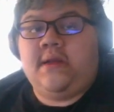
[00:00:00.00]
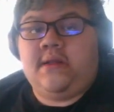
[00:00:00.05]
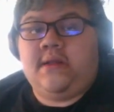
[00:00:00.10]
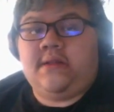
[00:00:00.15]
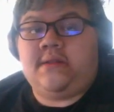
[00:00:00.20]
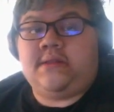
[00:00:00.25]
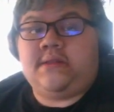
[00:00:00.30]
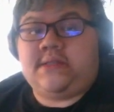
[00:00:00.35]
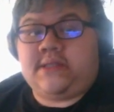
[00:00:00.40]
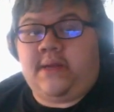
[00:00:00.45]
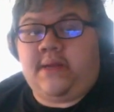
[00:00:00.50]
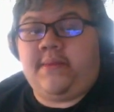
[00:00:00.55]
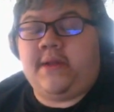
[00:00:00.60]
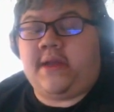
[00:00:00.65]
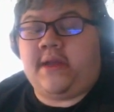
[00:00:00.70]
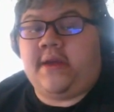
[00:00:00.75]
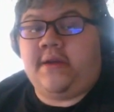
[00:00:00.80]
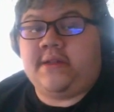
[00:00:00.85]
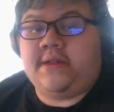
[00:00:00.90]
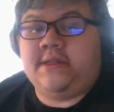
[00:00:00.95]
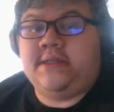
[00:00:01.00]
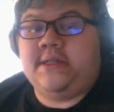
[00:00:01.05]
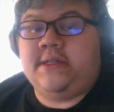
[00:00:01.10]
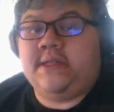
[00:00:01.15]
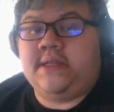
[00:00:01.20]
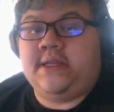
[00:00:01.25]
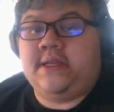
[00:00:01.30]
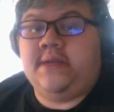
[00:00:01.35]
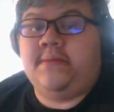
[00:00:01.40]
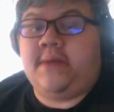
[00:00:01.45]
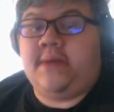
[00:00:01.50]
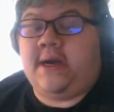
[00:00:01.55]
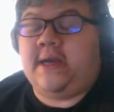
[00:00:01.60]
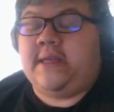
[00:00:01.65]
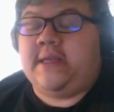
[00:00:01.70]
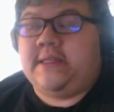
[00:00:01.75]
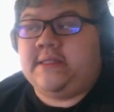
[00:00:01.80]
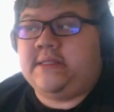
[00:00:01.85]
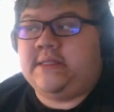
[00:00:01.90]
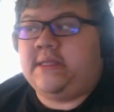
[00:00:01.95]
Some of the characters in the game are
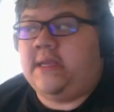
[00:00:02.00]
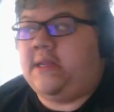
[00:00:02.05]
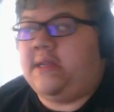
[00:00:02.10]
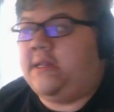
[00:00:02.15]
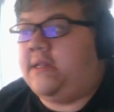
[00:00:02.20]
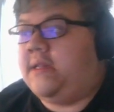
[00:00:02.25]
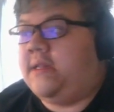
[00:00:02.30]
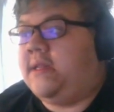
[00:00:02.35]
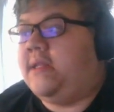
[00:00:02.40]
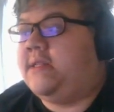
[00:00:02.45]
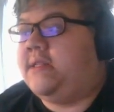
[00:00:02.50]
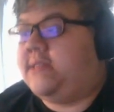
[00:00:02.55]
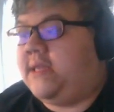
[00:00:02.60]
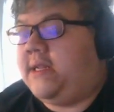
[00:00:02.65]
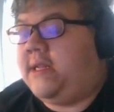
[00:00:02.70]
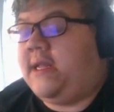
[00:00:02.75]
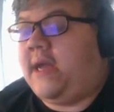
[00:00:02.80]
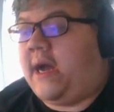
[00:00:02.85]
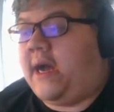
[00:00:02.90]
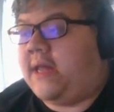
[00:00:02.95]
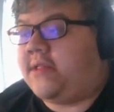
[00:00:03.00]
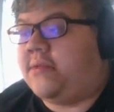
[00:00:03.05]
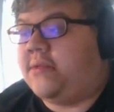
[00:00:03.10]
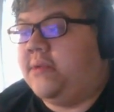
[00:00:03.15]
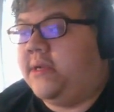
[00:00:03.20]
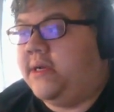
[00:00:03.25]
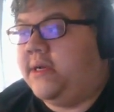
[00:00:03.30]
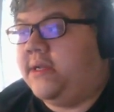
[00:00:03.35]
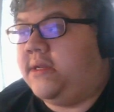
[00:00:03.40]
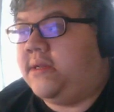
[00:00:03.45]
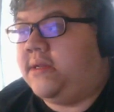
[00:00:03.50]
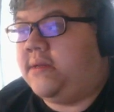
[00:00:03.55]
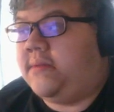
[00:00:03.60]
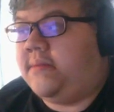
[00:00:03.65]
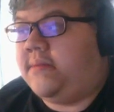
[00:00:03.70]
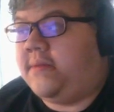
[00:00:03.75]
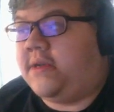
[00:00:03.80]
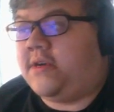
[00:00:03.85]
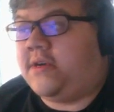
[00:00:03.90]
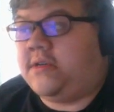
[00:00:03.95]
insanely hard to learn,
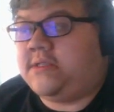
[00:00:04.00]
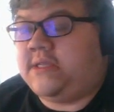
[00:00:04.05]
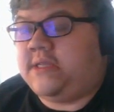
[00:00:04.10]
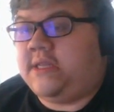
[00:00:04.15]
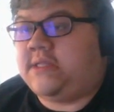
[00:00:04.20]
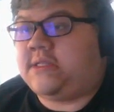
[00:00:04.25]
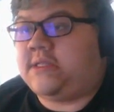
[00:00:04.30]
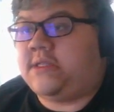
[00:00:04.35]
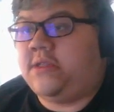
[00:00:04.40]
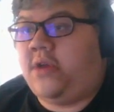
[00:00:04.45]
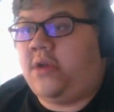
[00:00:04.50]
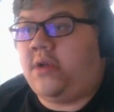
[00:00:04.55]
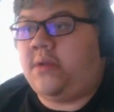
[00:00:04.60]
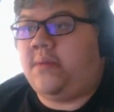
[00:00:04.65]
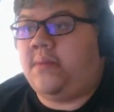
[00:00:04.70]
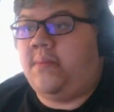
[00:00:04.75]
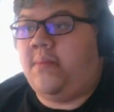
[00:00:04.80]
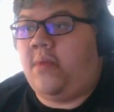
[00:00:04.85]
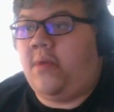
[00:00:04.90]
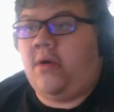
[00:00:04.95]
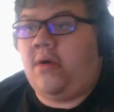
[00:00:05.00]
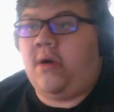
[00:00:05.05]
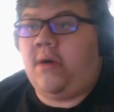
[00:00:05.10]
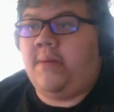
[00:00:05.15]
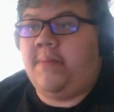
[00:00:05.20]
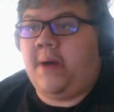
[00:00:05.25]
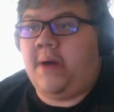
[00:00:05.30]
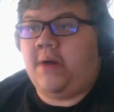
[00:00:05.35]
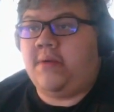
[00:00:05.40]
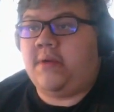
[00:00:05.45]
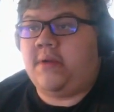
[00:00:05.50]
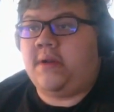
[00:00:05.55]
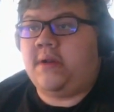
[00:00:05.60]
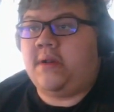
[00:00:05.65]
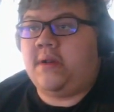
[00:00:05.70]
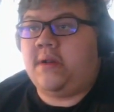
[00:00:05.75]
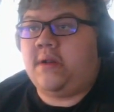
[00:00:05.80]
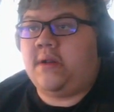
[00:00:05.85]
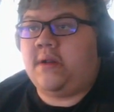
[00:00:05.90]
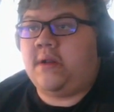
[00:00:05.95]
because it's not more about
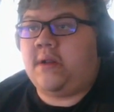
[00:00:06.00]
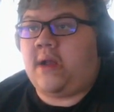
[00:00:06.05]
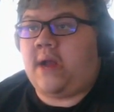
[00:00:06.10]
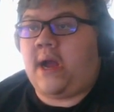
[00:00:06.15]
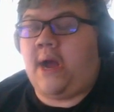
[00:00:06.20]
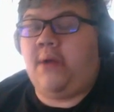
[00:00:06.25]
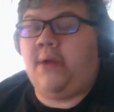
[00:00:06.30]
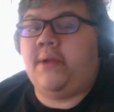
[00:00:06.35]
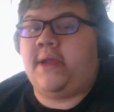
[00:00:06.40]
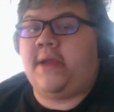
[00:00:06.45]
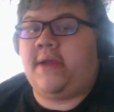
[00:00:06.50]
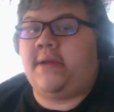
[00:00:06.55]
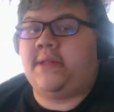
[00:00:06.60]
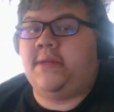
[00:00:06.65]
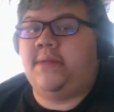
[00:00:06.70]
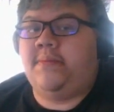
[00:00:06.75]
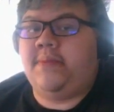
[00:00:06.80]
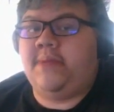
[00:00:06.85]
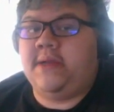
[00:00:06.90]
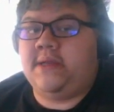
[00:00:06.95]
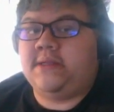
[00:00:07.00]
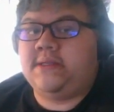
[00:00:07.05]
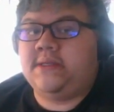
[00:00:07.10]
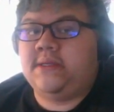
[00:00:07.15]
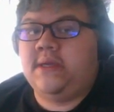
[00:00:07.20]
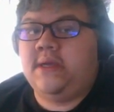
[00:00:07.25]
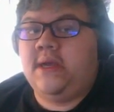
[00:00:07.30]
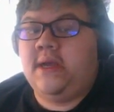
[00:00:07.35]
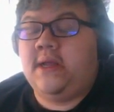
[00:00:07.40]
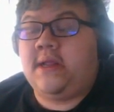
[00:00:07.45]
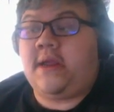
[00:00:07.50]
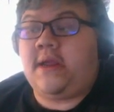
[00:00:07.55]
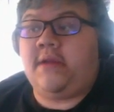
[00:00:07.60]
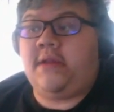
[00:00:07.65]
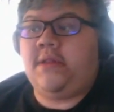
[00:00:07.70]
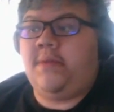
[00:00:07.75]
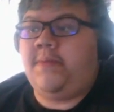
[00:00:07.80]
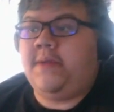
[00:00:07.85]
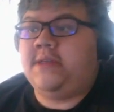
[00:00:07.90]
how the character plays. Character plays